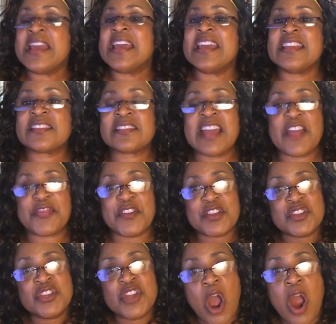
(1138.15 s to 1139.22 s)
it's that the
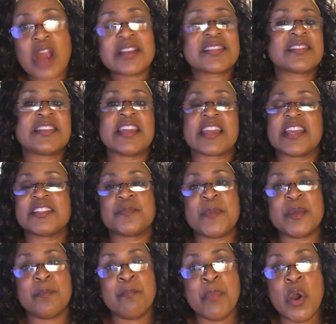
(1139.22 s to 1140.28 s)
yardstick has
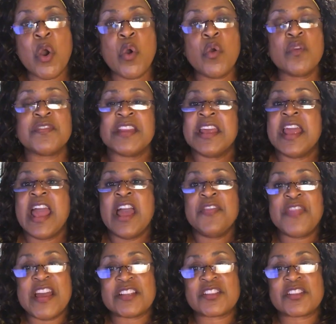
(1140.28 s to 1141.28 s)
been moved and that